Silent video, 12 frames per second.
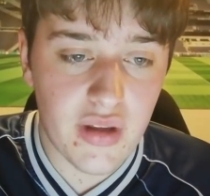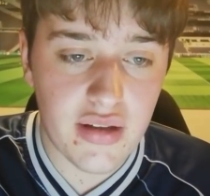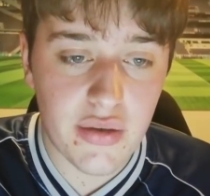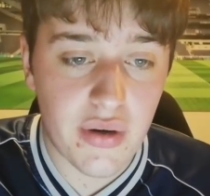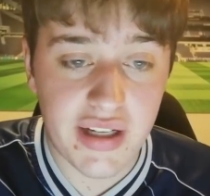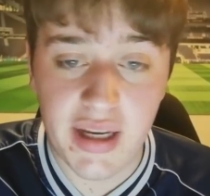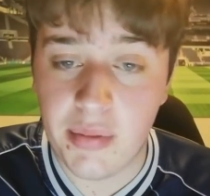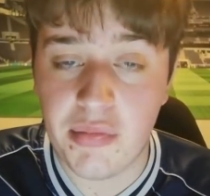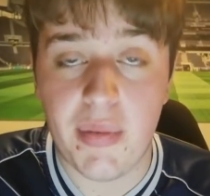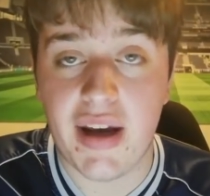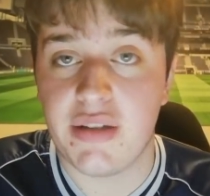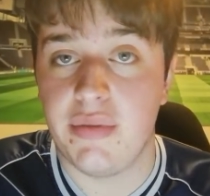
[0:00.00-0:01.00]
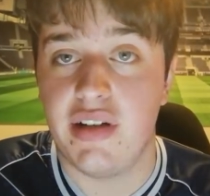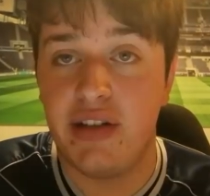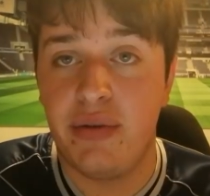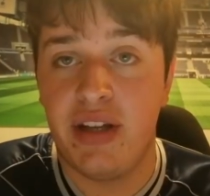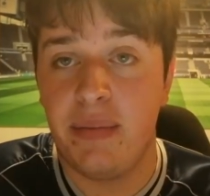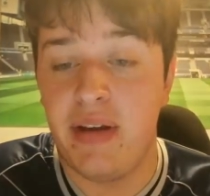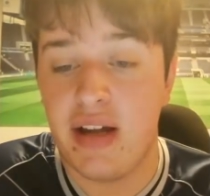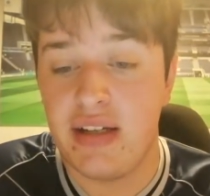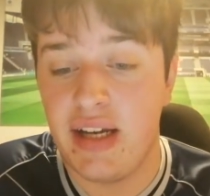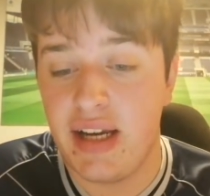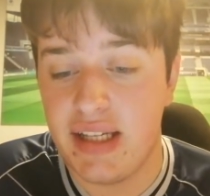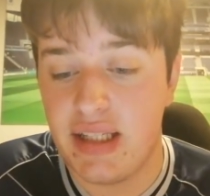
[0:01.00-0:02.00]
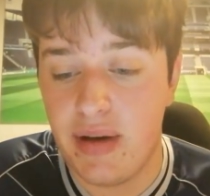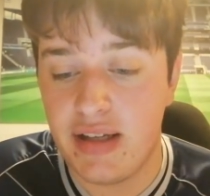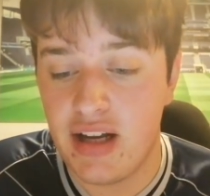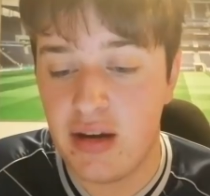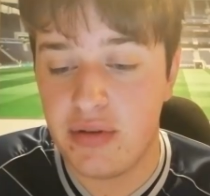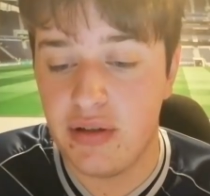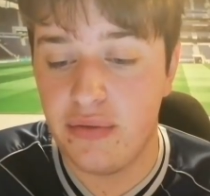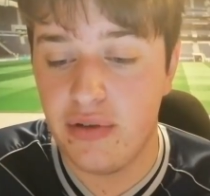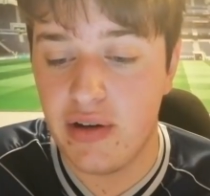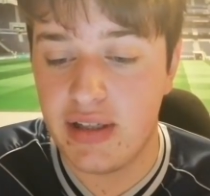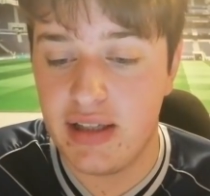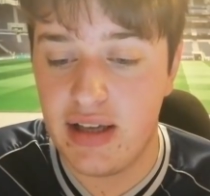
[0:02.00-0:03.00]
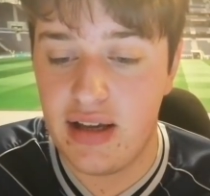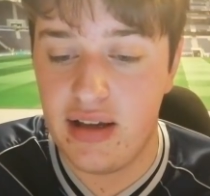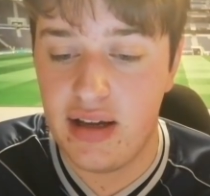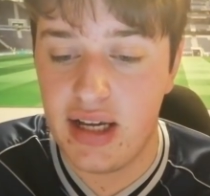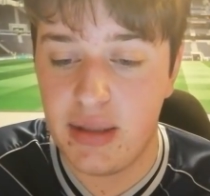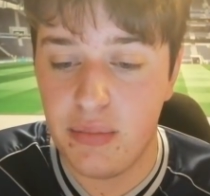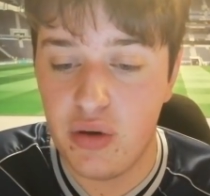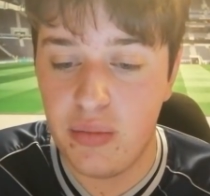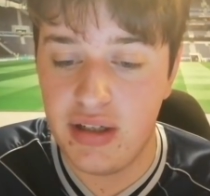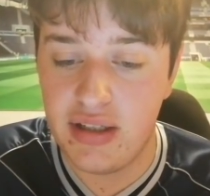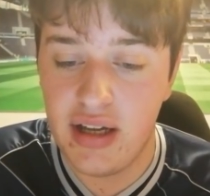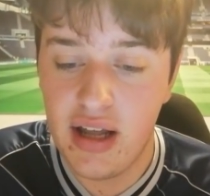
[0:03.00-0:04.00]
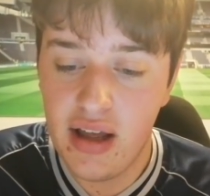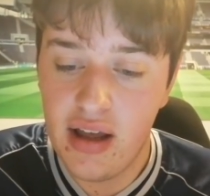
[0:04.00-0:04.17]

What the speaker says: So I keep coming back to it. I do think Piatek is the best option for us at the moment.